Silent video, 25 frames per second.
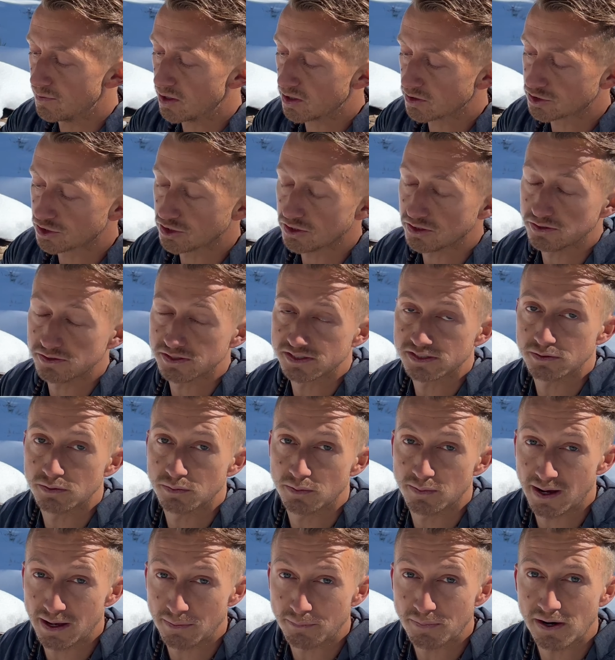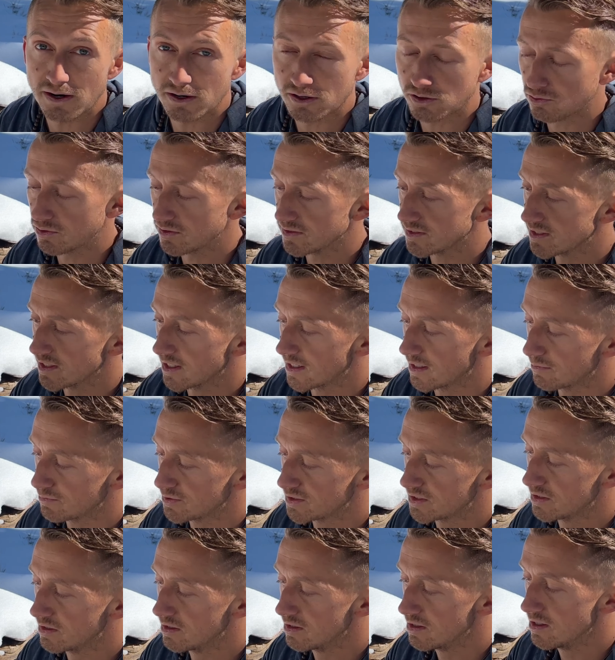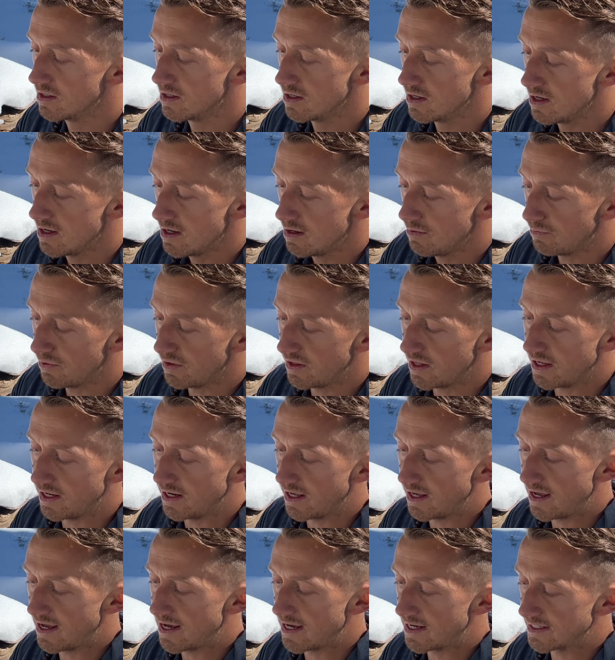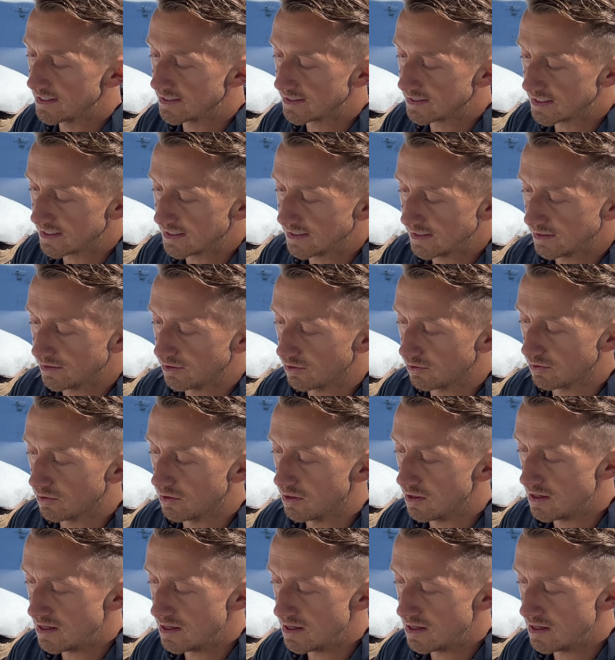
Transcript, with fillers: I'll show you some of my paracord setups. But then it has little,